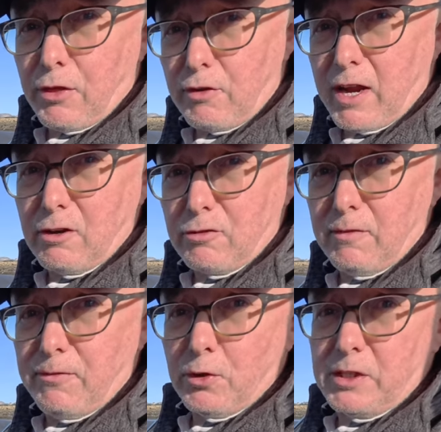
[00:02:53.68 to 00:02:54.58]

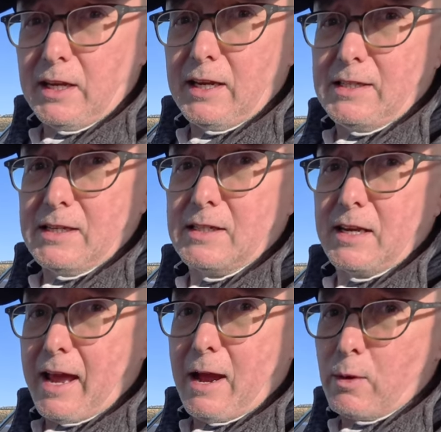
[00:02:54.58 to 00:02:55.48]
340 litres
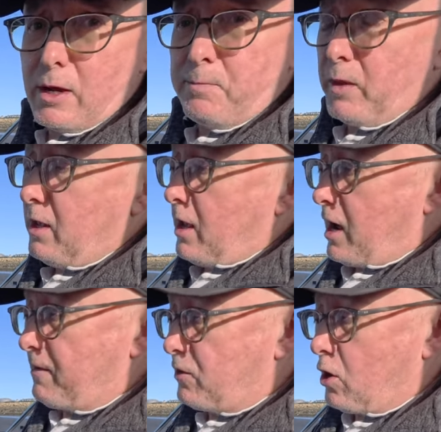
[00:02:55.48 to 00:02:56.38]
an hour.
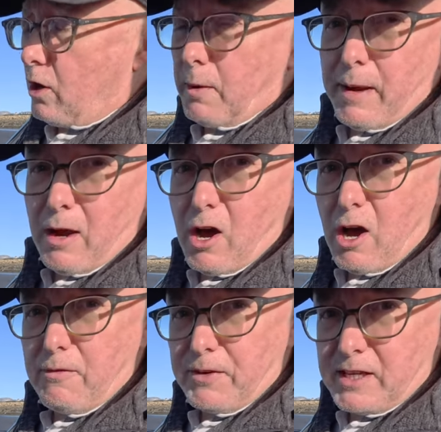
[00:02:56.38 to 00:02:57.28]
I've got about
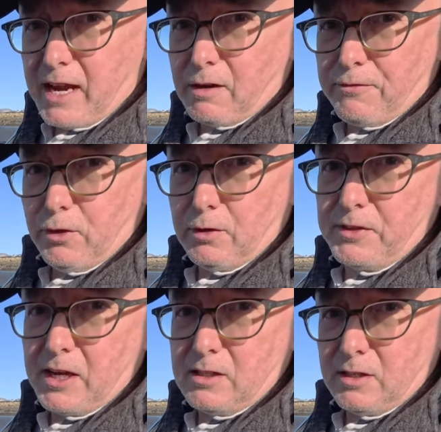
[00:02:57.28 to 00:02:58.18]
half a tank full of
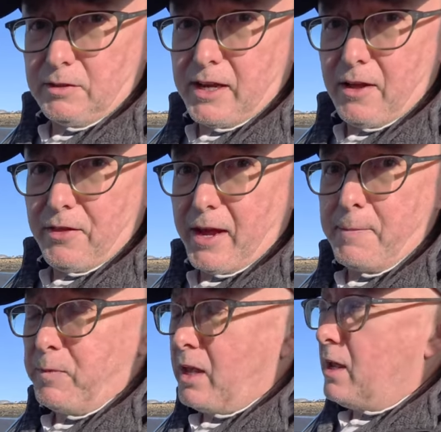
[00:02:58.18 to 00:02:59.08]
diesel down
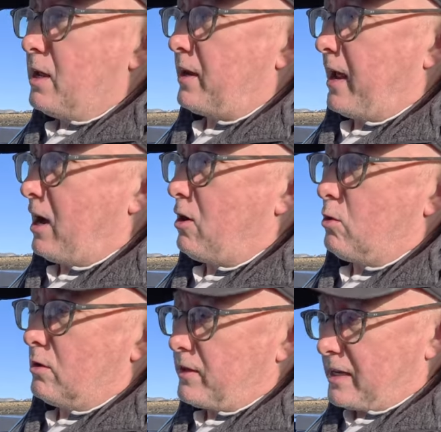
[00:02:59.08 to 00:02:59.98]
there.
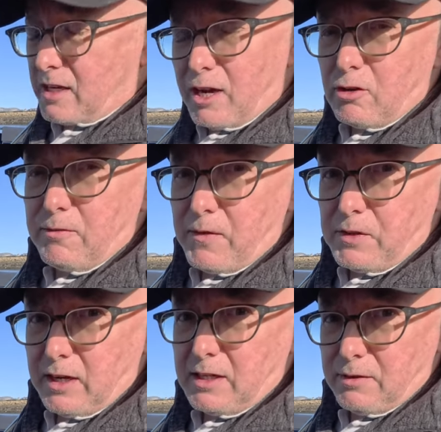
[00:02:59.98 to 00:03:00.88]
Now that's a
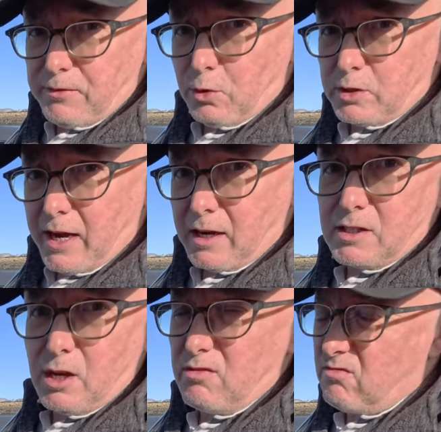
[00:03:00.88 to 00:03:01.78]
150 litre fuel tank,
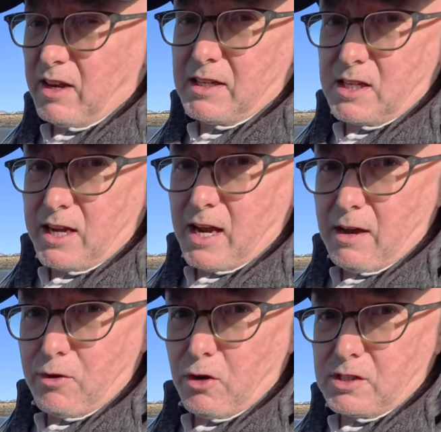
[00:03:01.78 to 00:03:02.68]
so let's say
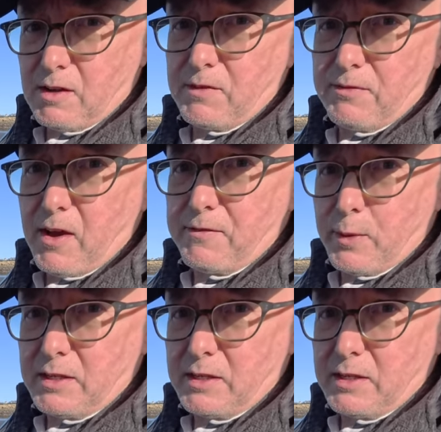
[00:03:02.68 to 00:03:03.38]
I've got 75 to